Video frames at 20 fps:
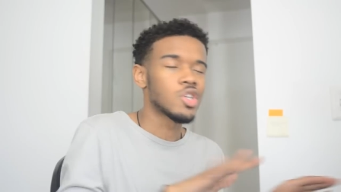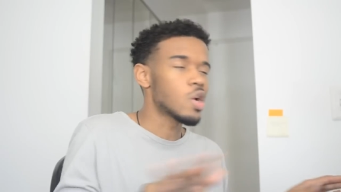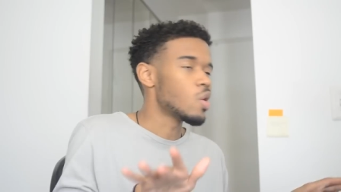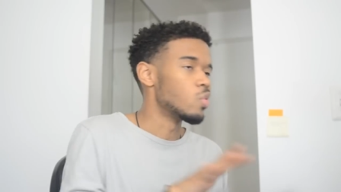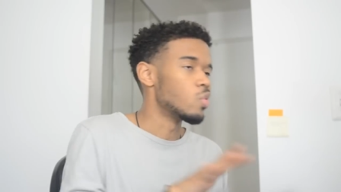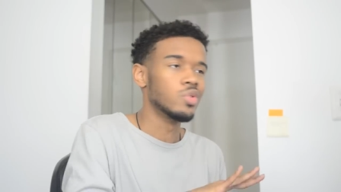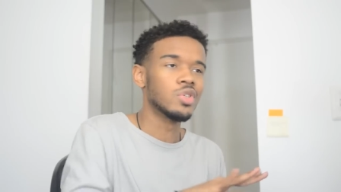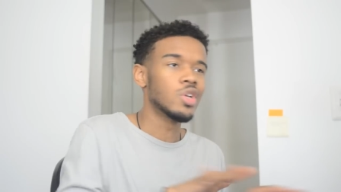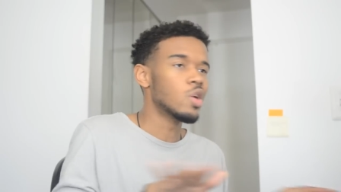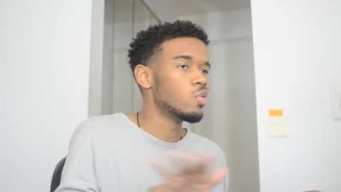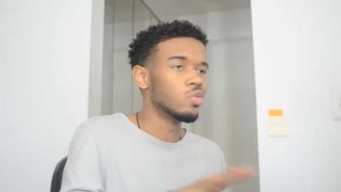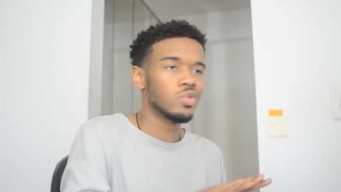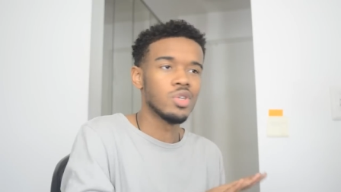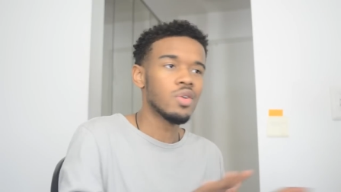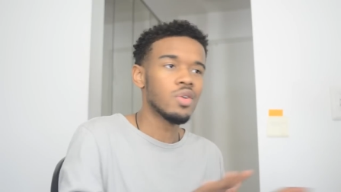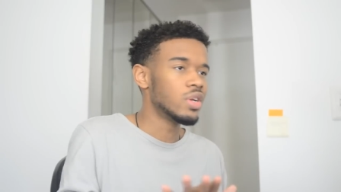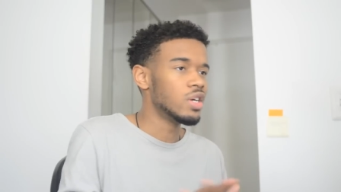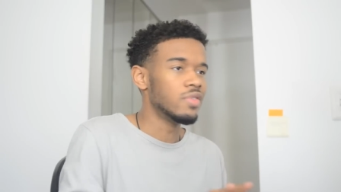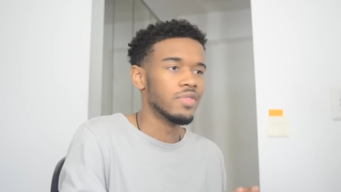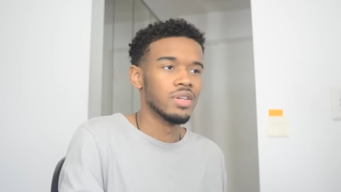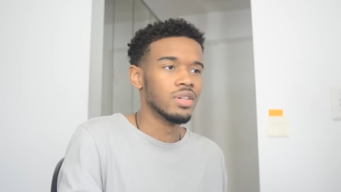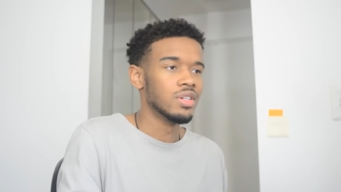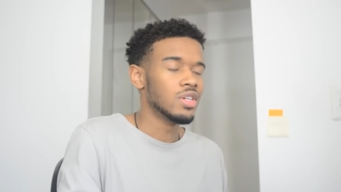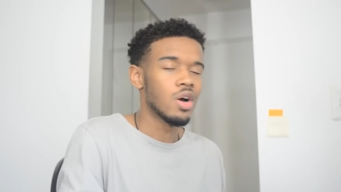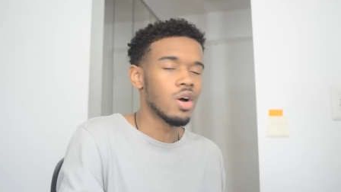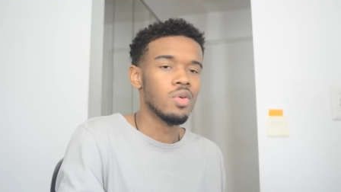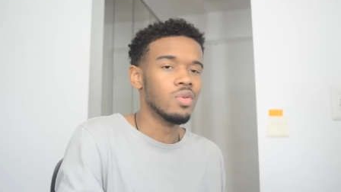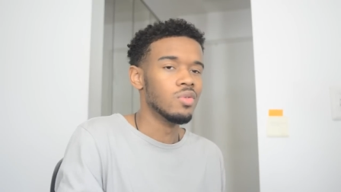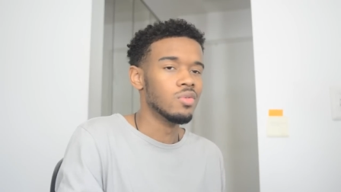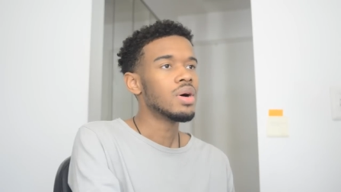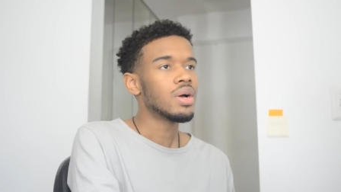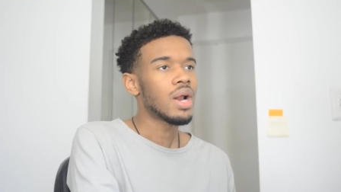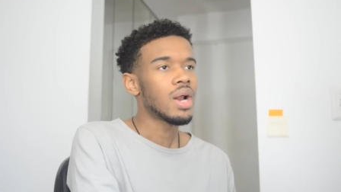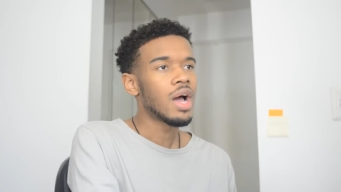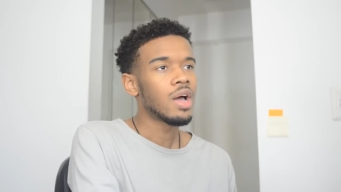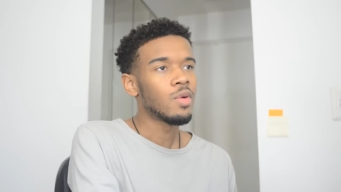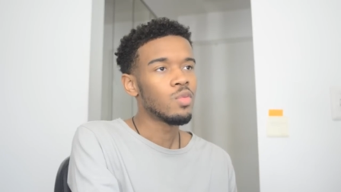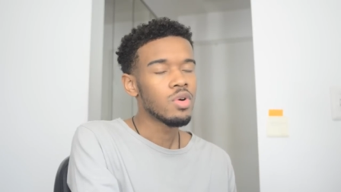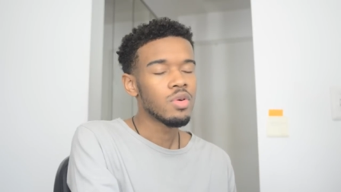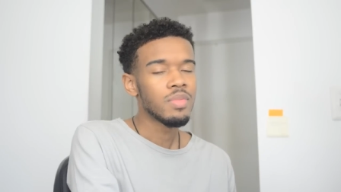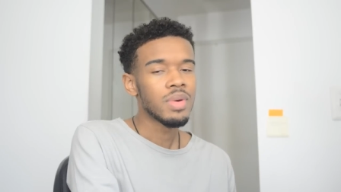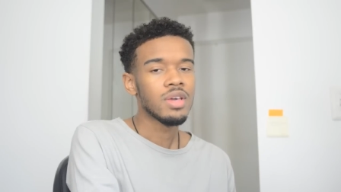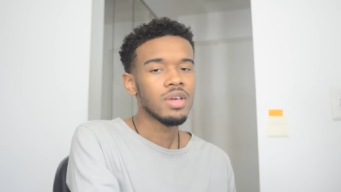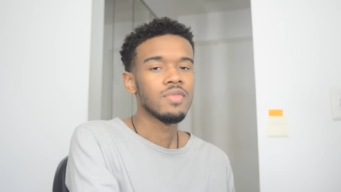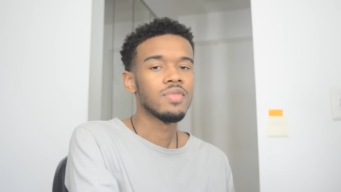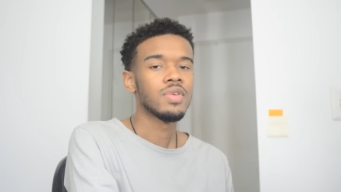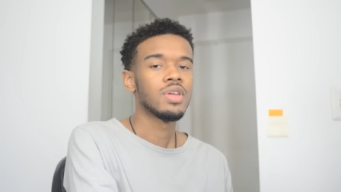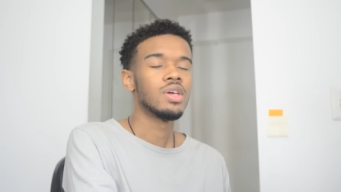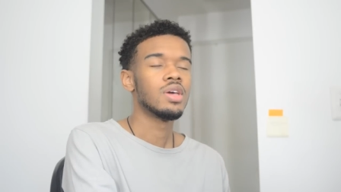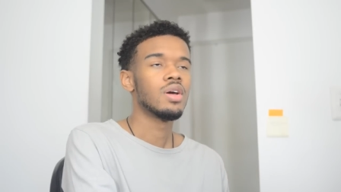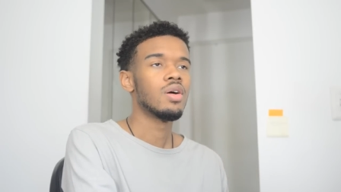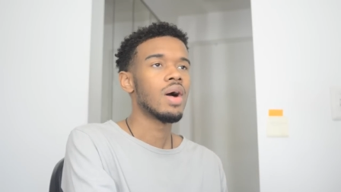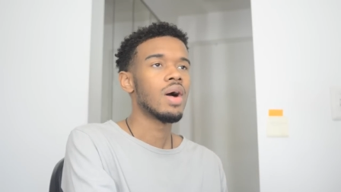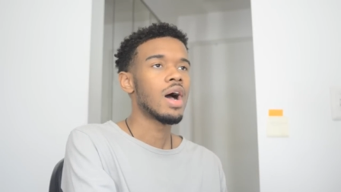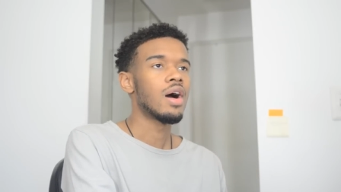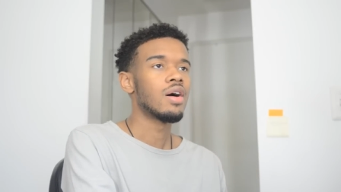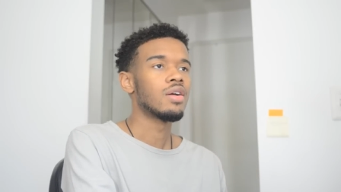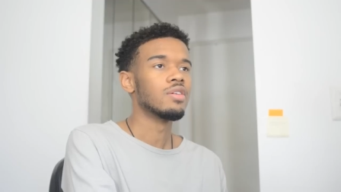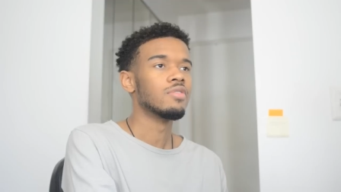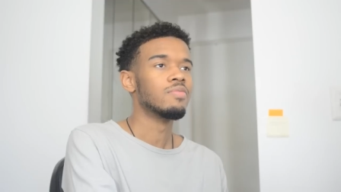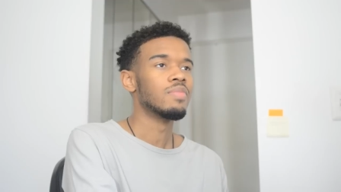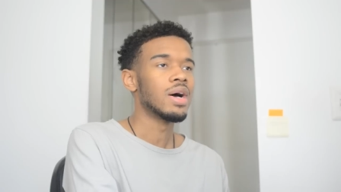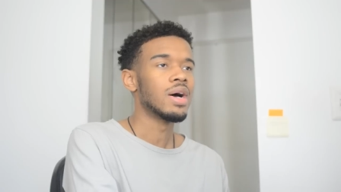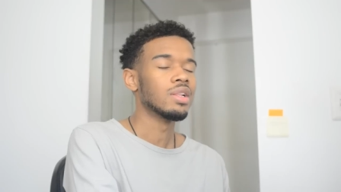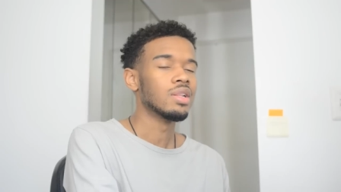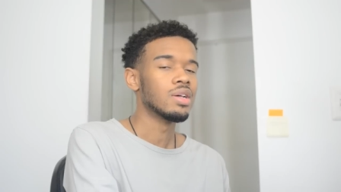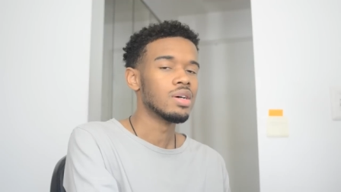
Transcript: don't, don't, don't even, don't. But I will make a video out of my